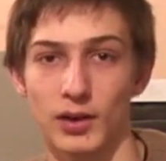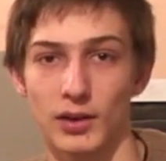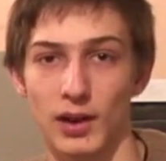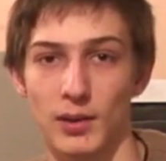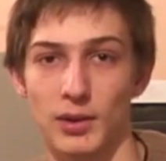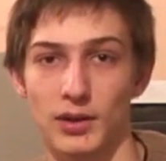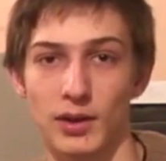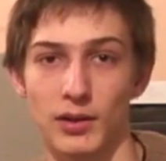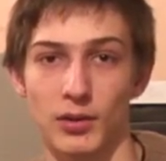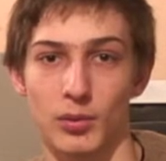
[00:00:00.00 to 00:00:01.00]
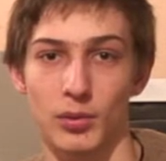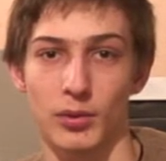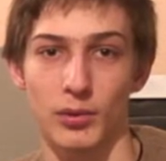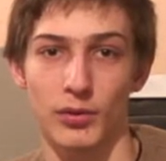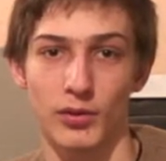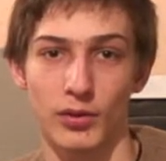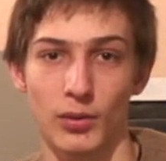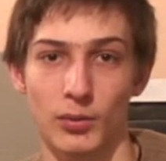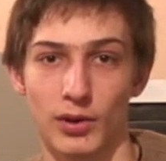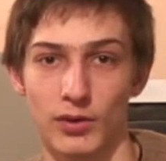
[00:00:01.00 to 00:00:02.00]
claiming that your computer is slow
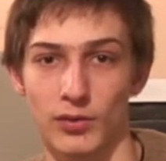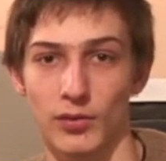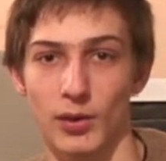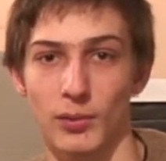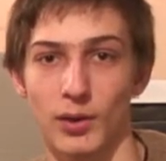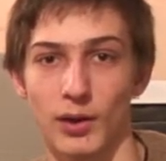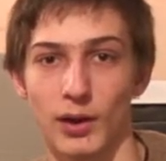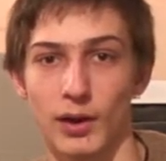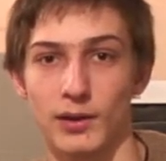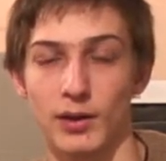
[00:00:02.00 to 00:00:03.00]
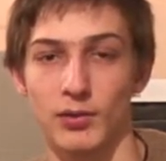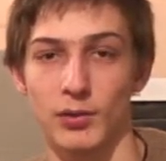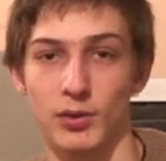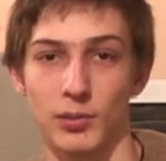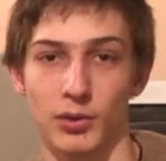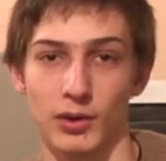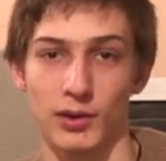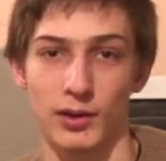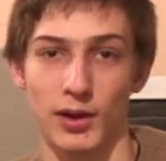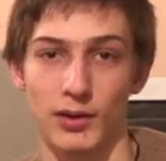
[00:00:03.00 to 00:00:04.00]
because of them, and that if you simply
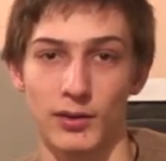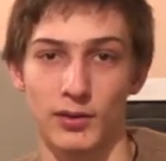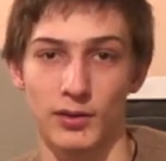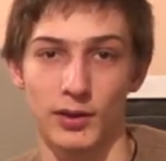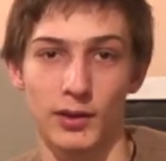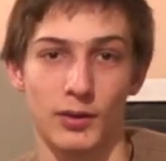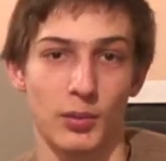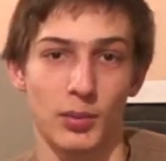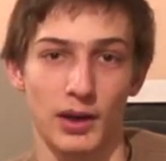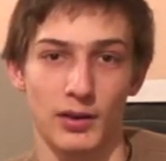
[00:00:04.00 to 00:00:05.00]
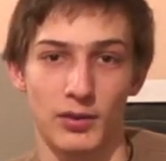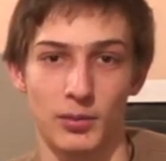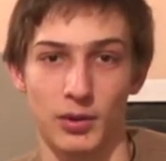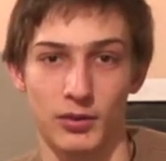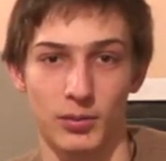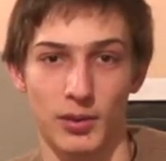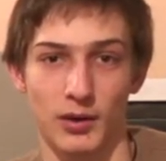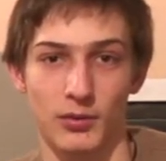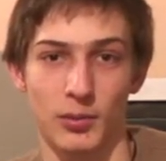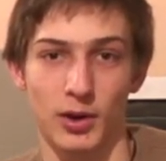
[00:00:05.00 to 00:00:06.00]
click on this link or pay this much
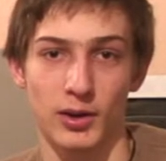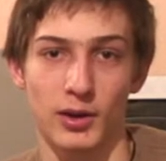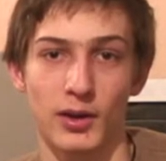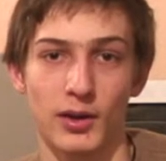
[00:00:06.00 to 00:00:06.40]
amount of money,